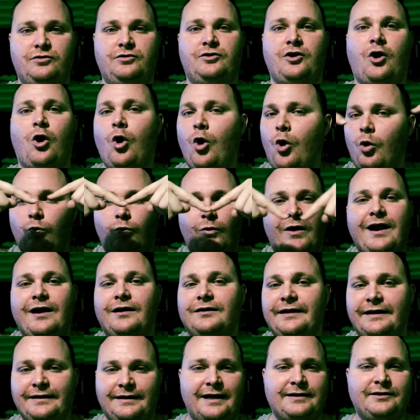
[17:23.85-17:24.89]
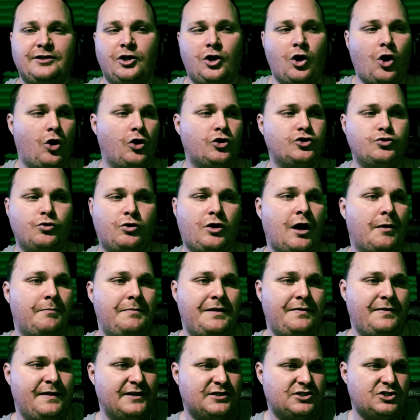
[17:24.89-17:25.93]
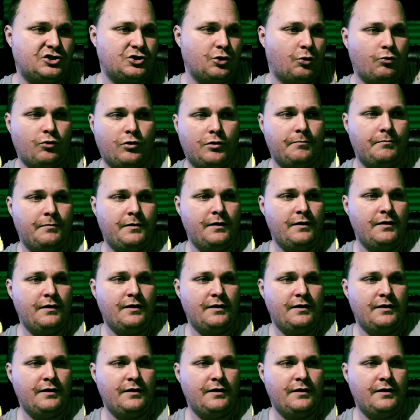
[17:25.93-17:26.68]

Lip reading: the whole railing, like the guards will come in this dorm,